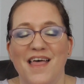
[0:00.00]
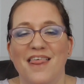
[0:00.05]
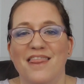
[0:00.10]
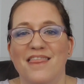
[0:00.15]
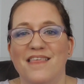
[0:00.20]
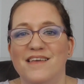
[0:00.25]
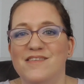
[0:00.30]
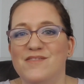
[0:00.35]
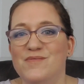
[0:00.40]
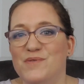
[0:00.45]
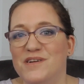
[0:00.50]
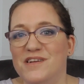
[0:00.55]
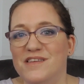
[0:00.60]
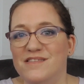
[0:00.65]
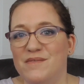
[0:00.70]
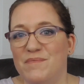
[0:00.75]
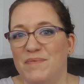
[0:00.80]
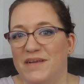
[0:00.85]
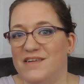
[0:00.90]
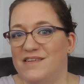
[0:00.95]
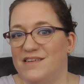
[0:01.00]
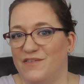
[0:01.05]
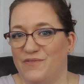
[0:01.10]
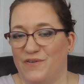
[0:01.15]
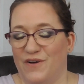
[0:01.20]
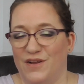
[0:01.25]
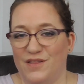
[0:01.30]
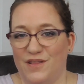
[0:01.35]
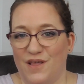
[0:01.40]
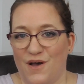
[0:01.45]
This one is a bit
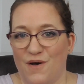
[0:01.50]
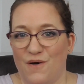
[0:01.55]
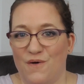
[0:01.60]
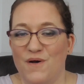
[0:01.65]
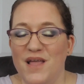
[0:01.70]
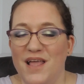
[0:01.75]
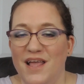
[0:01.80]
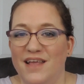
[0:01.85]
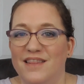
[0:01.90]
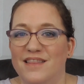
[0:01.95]
different though.